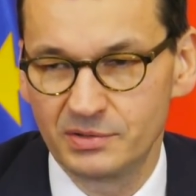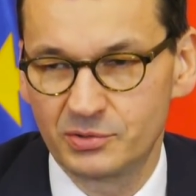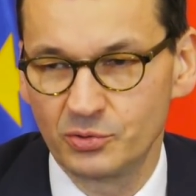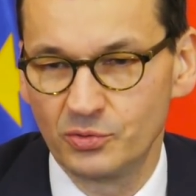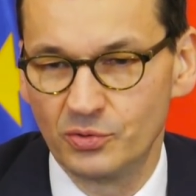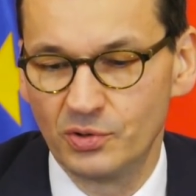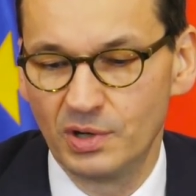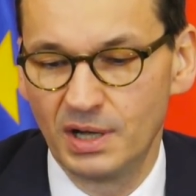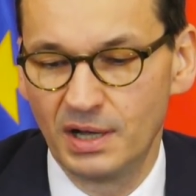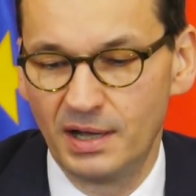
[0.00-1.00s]

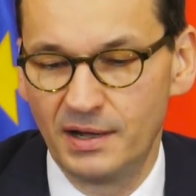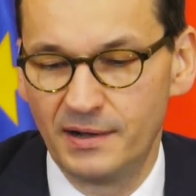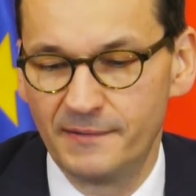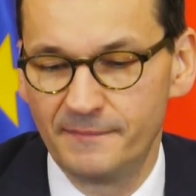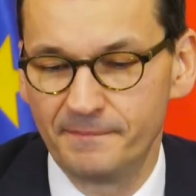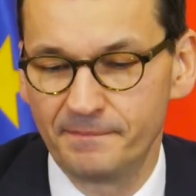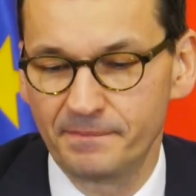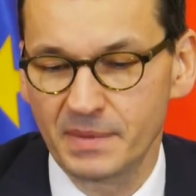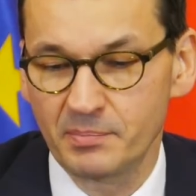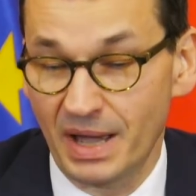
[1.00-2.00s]
to
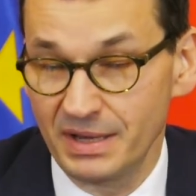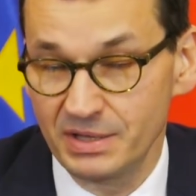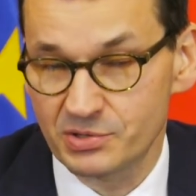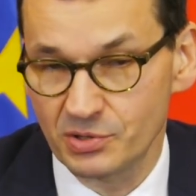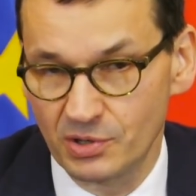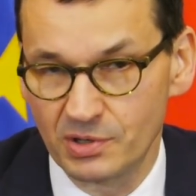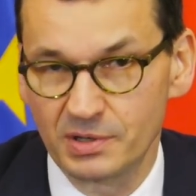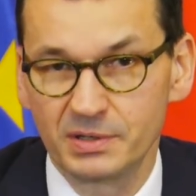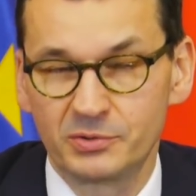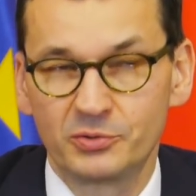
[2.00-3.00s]
punish
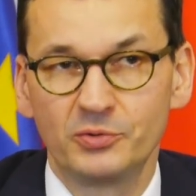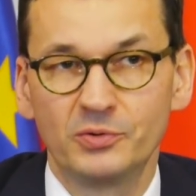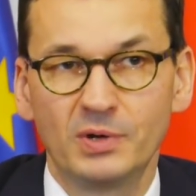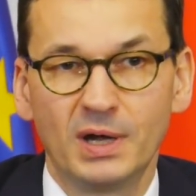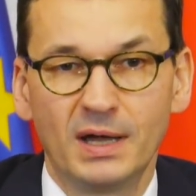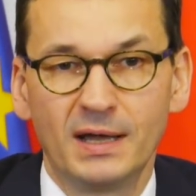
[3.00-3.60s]
or to